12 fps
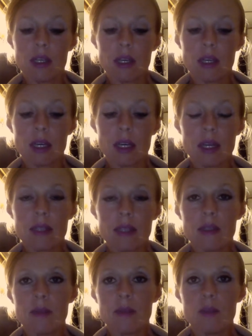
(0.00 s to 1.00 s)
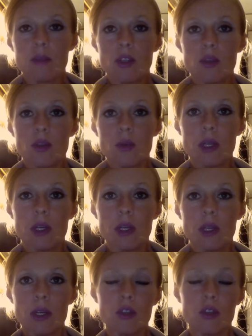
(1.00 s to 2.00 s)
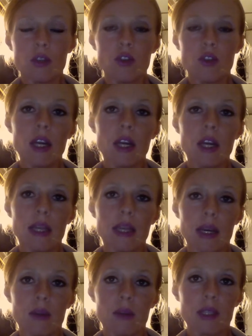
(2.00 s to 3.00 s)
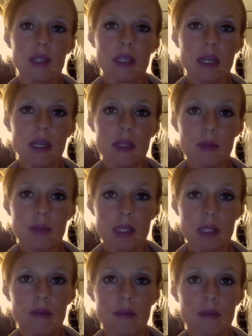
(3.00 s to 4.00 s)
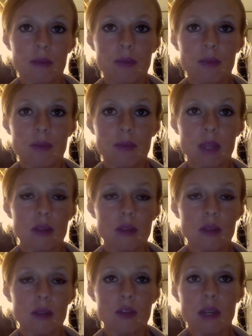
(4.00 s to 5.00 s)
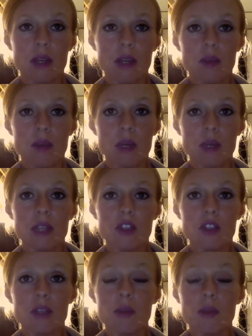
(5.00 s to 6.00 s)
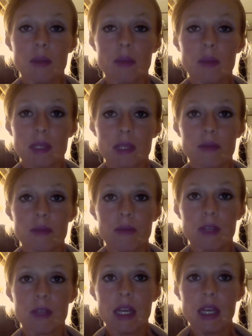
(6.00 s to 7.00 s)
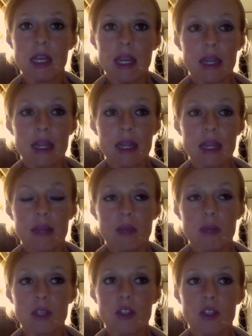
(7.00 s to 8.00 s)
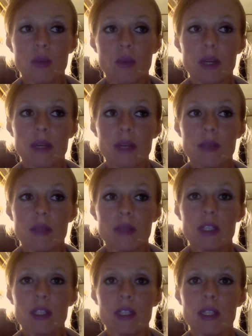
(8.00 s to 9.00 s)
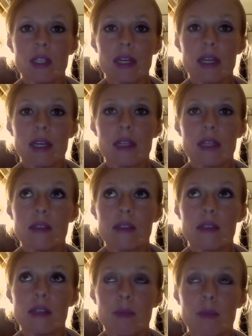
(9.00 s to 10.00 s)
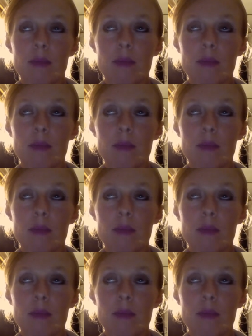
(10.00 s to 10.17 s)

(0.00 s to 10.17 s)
accustomed to drawing out these lines myself and arranging music myself. And I'm not sure why it was the printed lines that